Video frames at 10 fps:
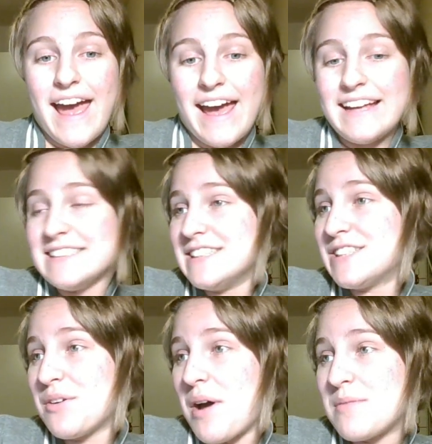and
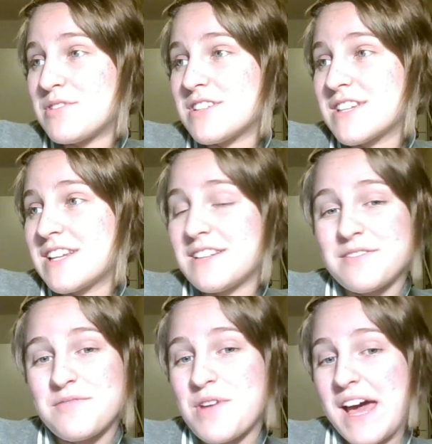so I'm just
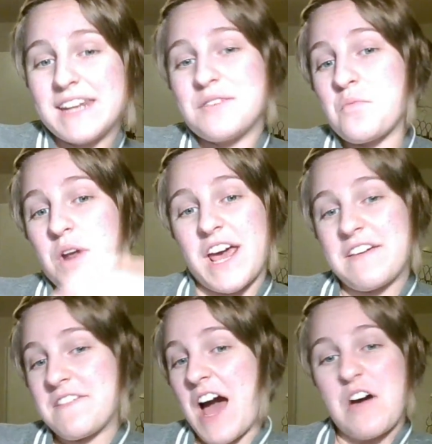gonna edit what
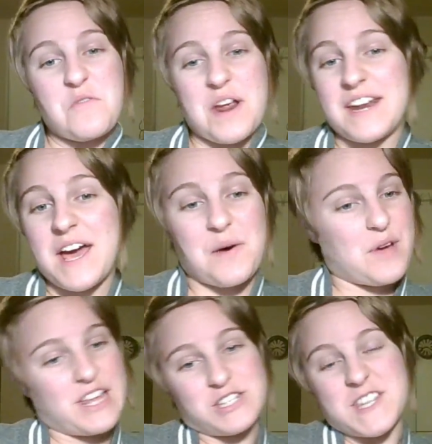I've got right now,
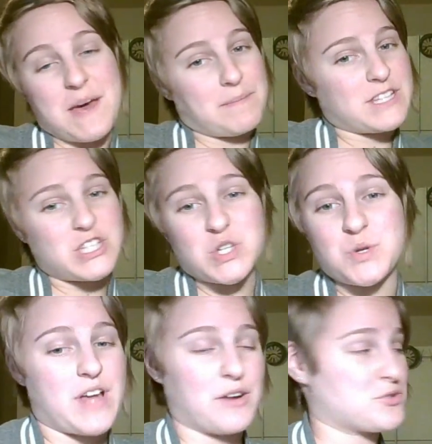and so that means
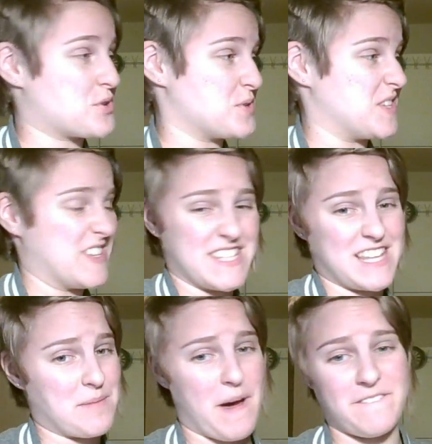two outros in the
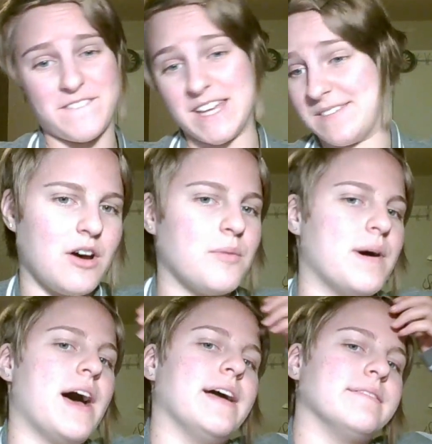same outfit. Oh
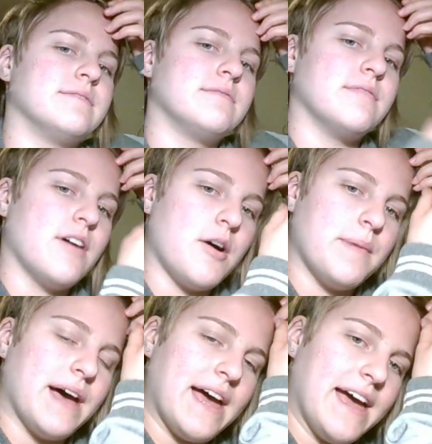my,
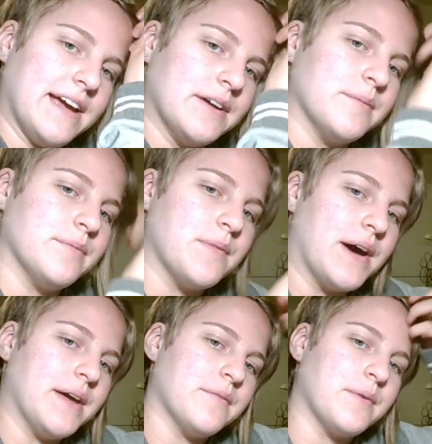hang on,
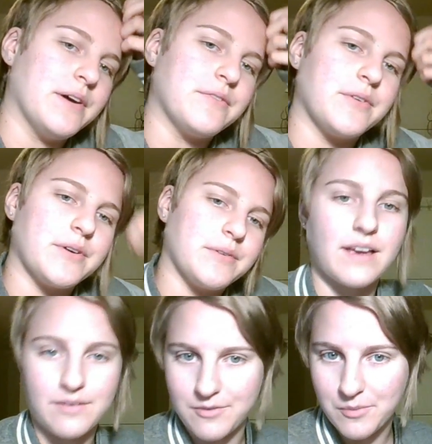wait for it.
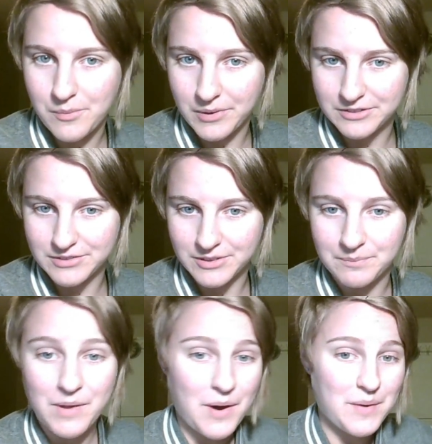Wonderful.
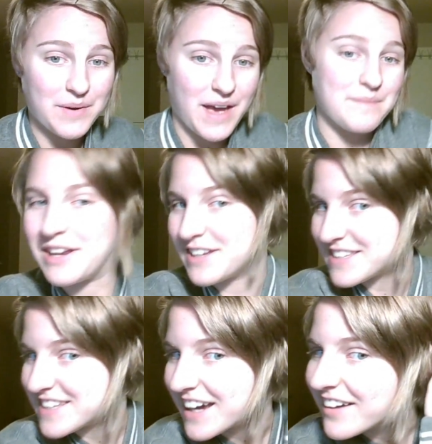Okay, and you can
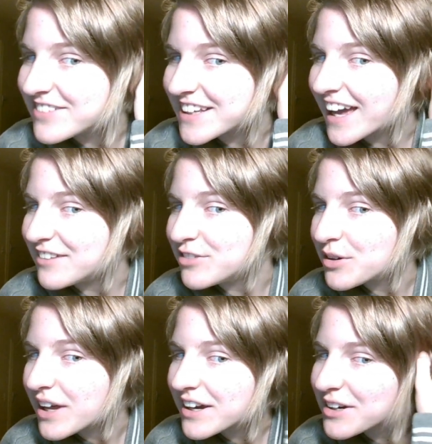see I have like
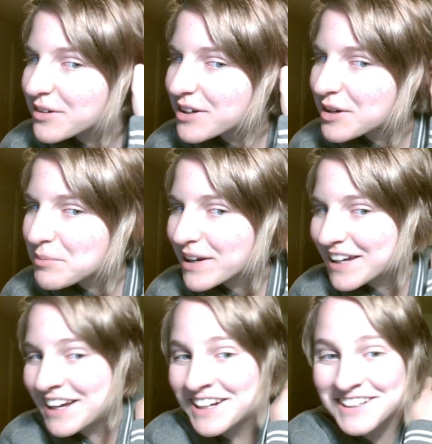headphone hair going on back
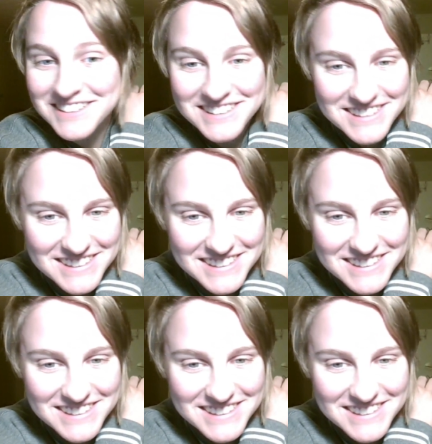here.